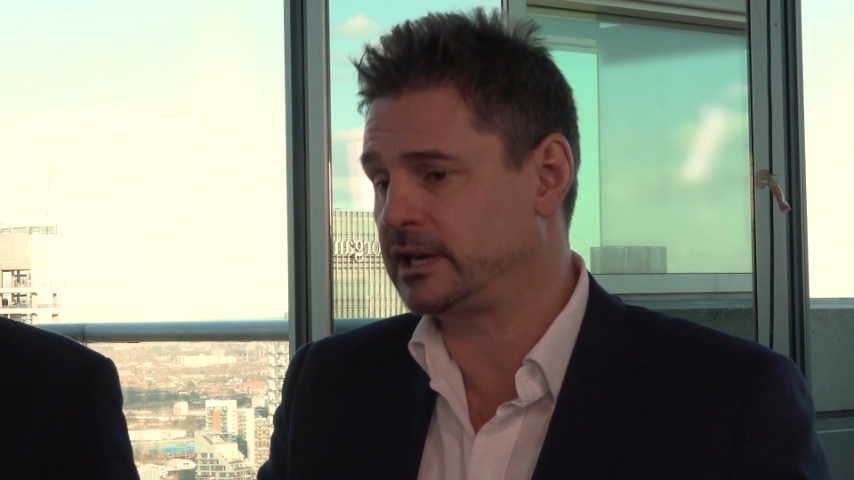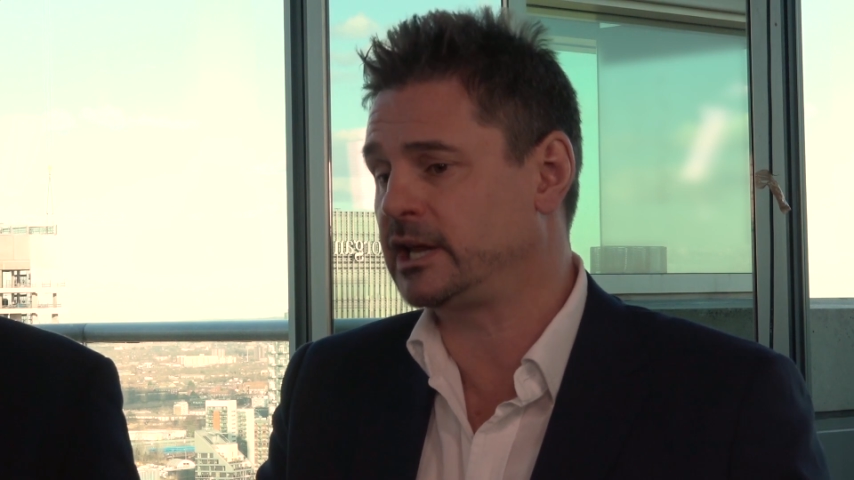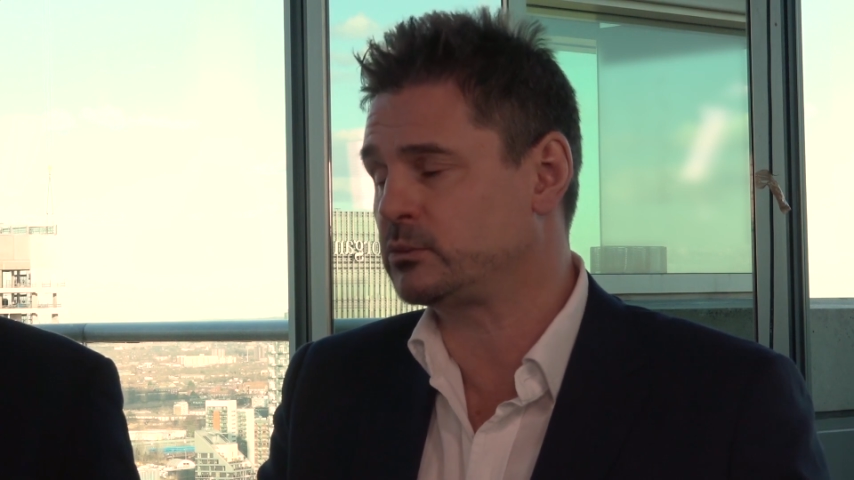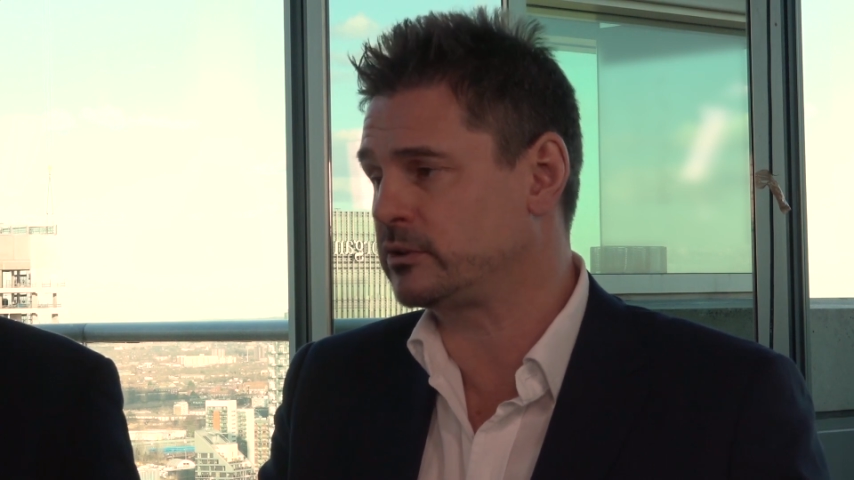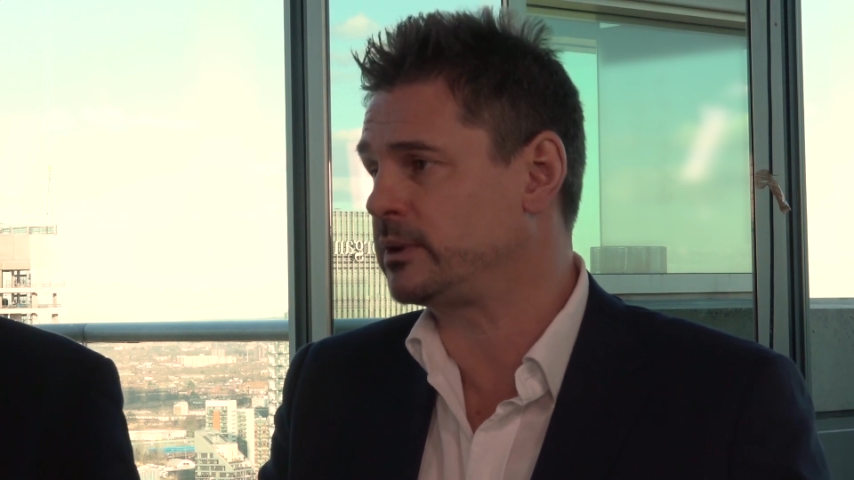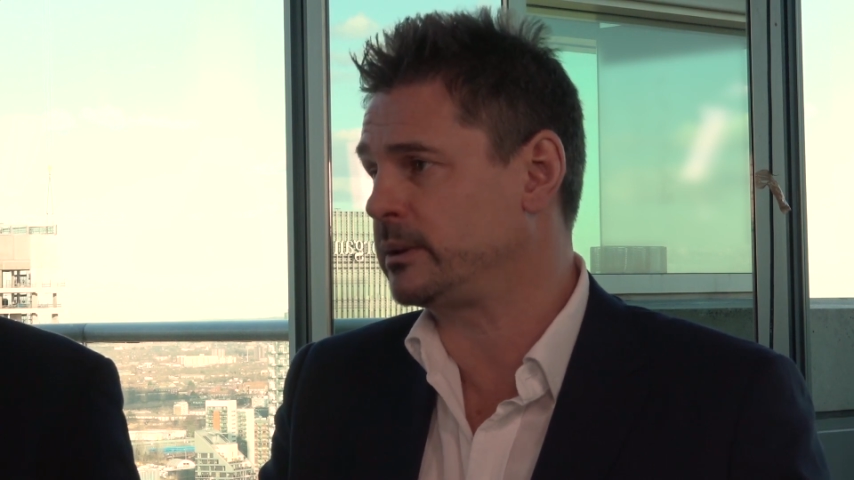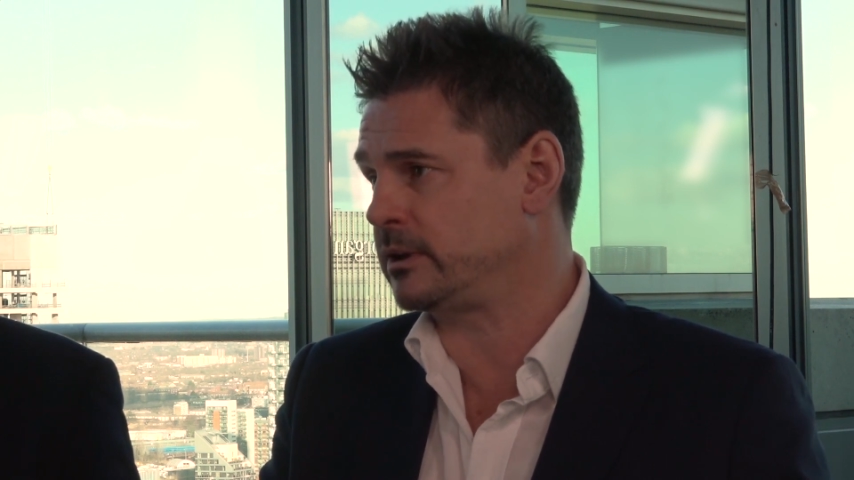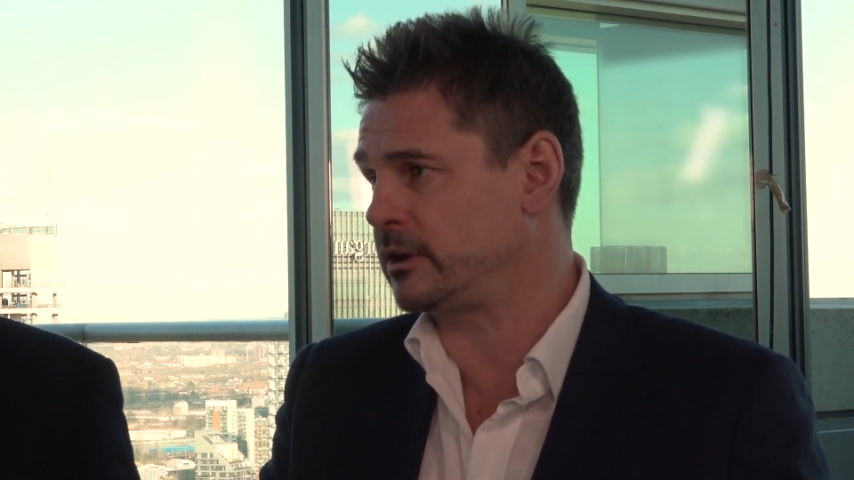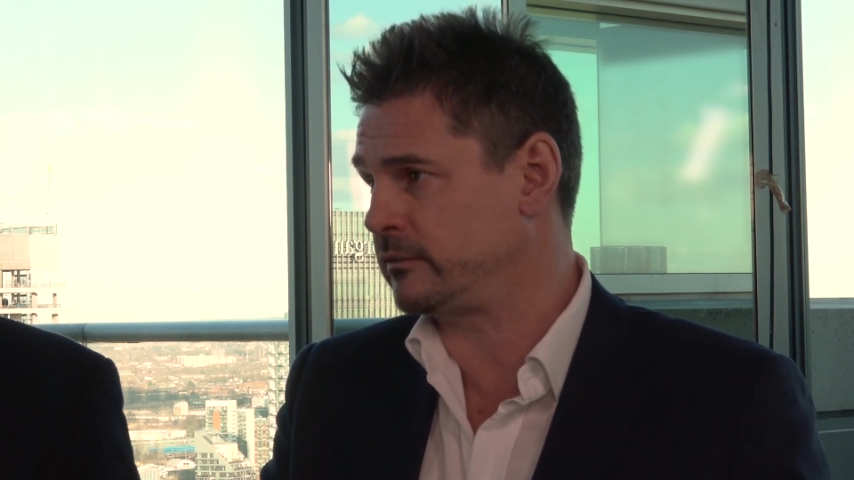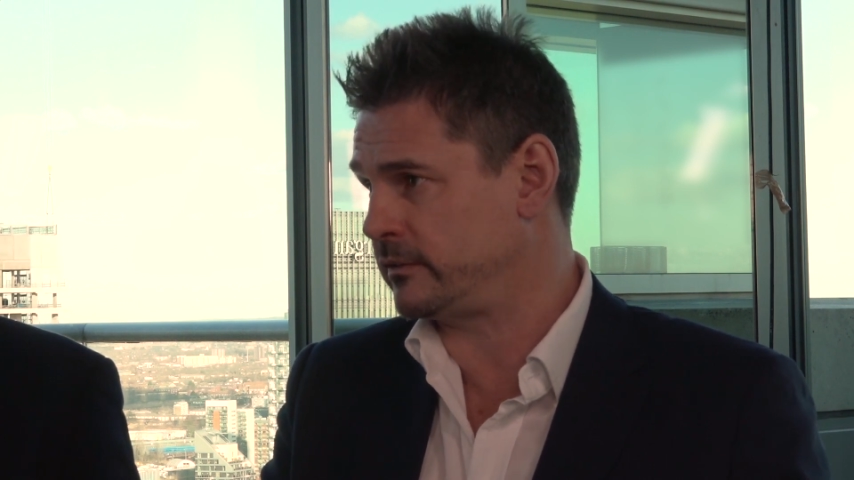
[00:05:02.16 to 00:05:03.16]
connect with
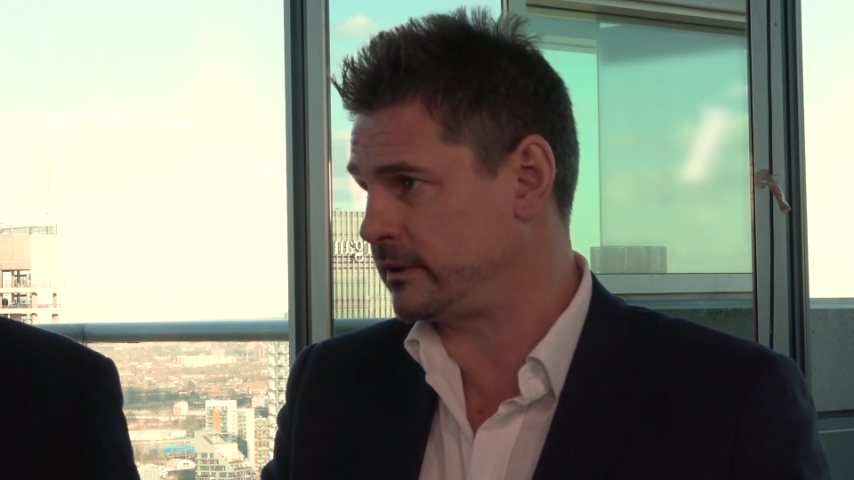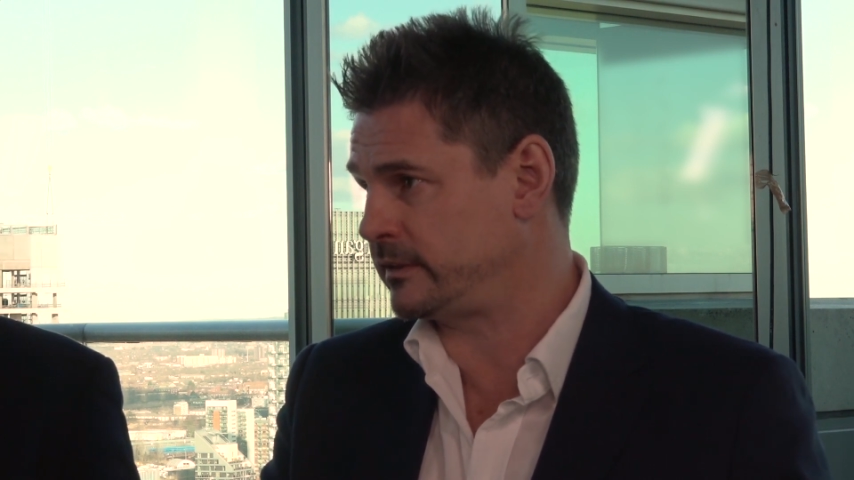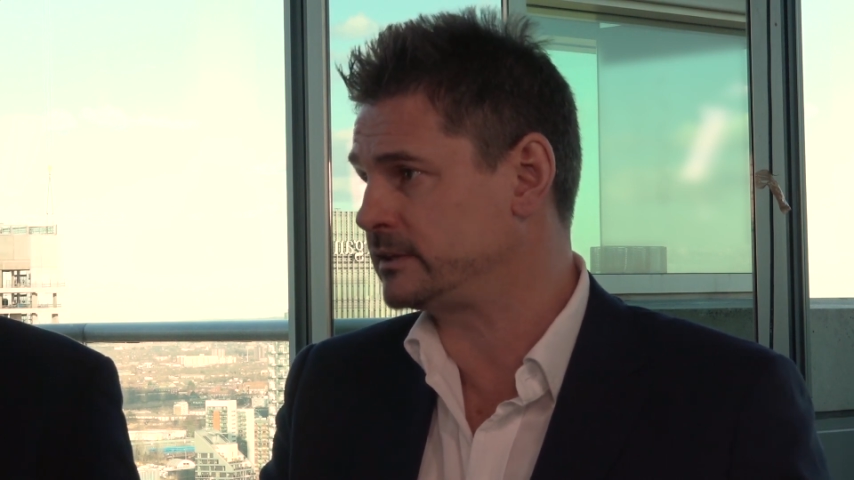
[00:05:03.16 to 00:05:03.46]
people over the